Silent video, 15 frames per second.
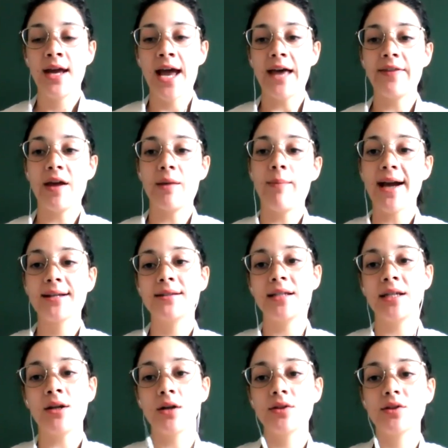And then
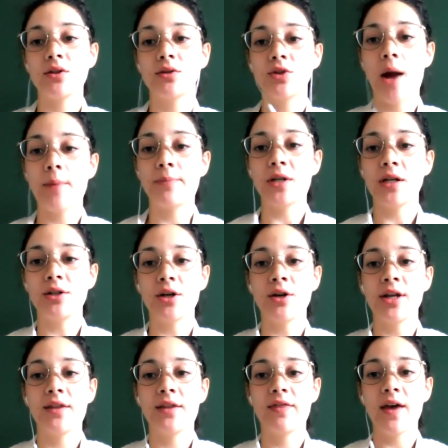Maxine also dropped
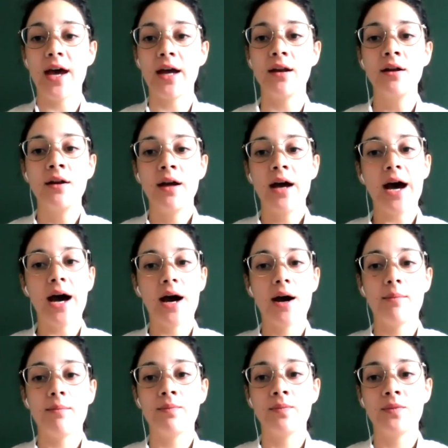underneath that
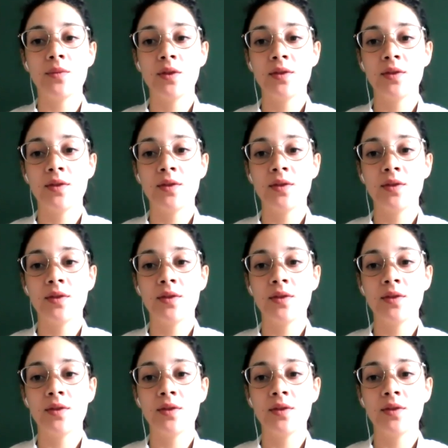um,